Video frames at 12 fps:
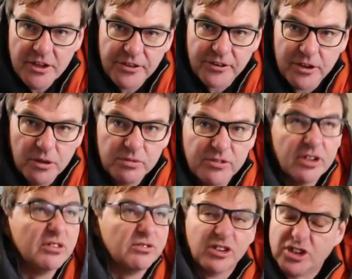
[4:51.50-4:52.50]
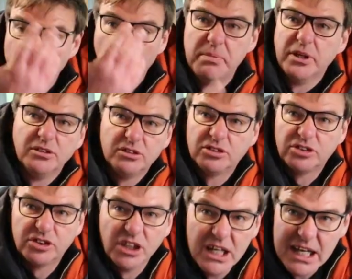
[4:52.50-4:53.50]
through the
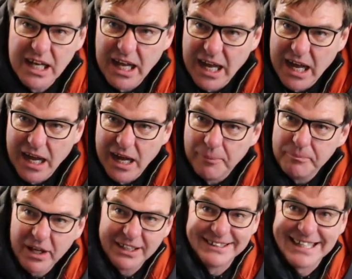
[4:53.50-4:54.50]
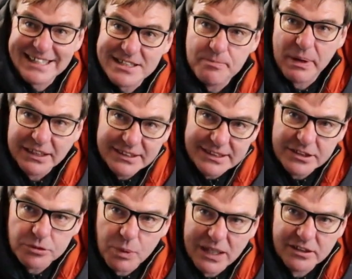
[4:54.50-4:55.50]
cupboards, accessibility
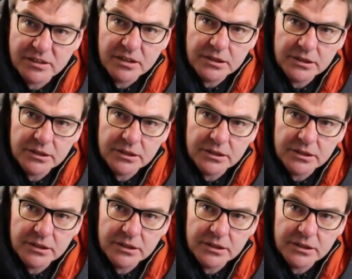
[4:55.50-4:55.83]
as well.